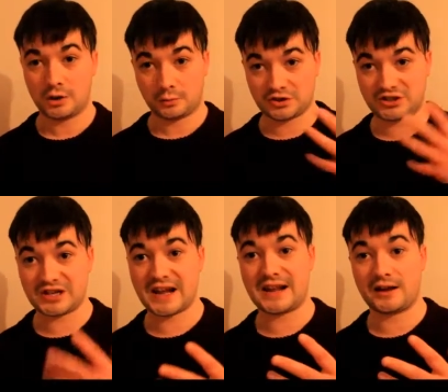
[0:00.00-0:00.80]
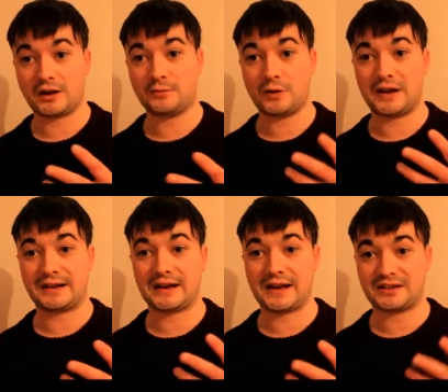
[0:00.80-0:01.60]
where she
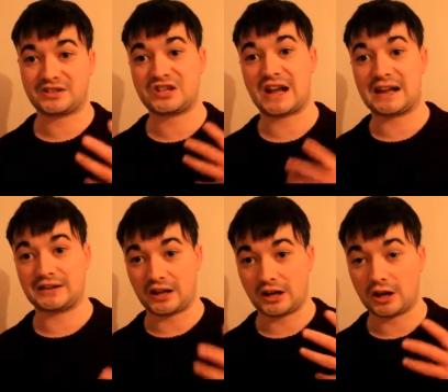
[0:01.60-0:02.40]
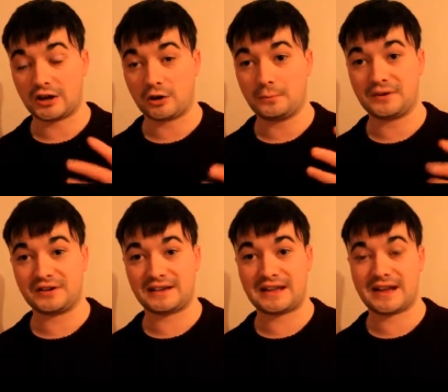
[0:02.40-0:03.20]
unwillingly, as a child, allowed,
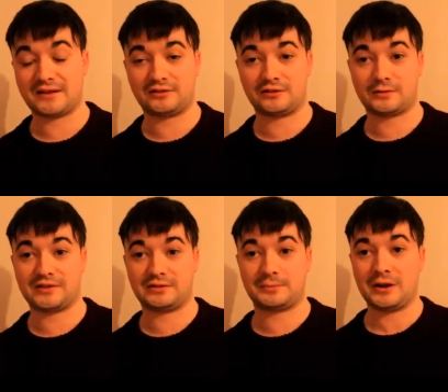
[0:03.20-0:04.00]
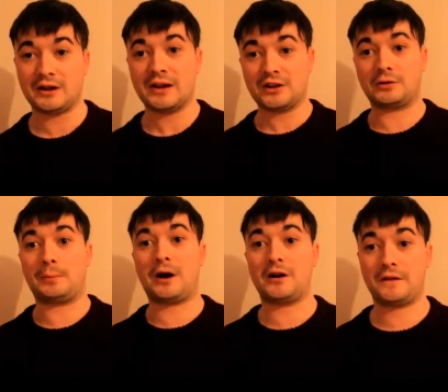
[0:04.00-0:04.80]
opened a key to a, to
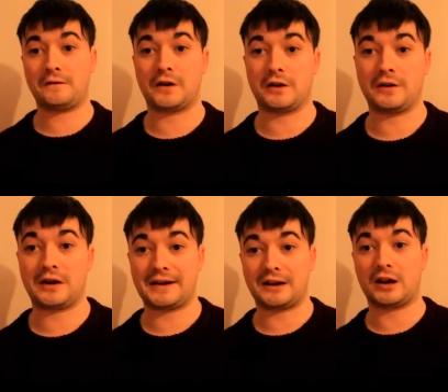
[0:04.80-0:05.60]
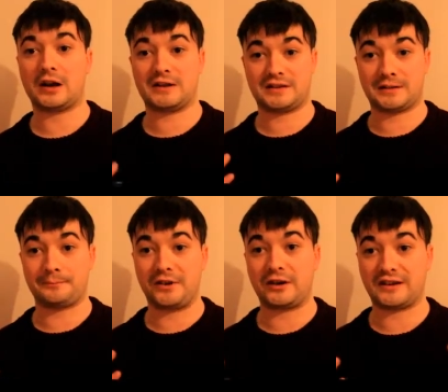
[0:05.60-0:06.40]
a part of the further and allowed
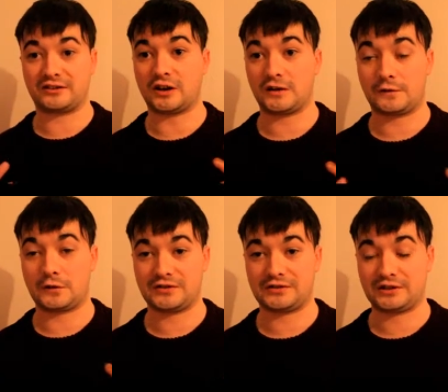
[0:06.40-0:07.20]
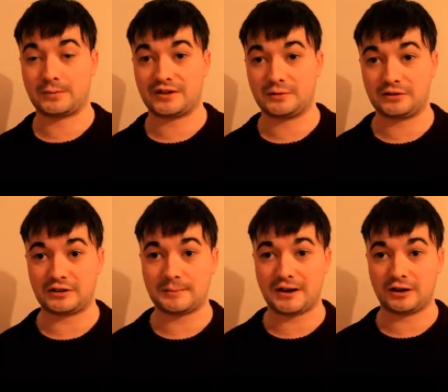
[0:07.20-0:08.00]
some very dark forces to come out. So it's
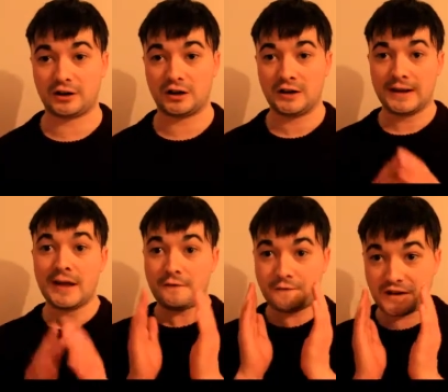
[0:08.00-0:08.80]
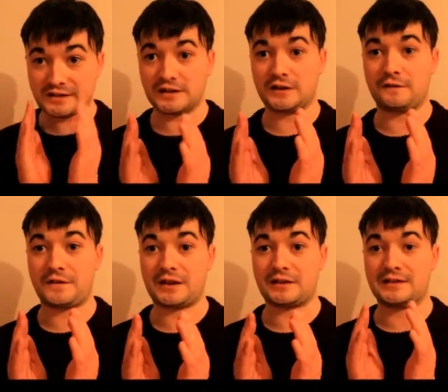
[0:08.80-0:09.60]
all about her facing her
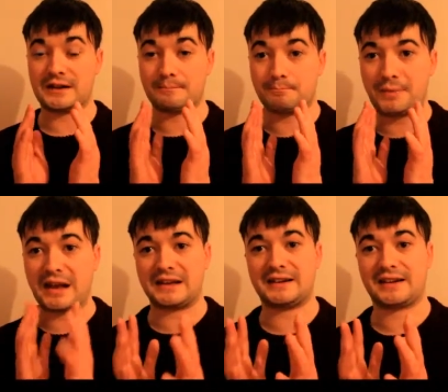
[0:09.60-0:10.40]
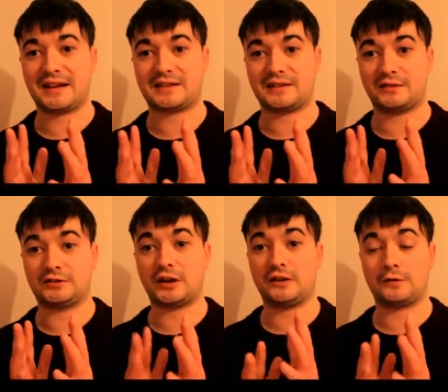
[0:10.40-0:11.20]
fears and battling against
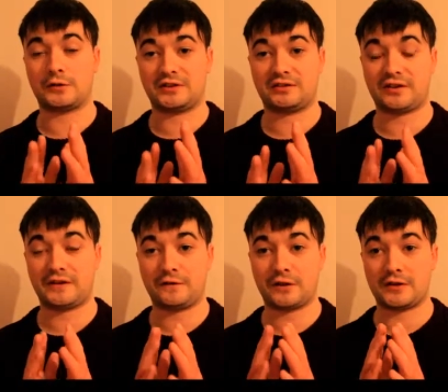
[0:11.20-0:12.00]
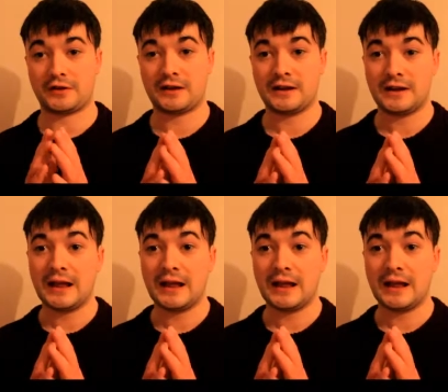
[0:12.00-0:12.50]
dark forces from the further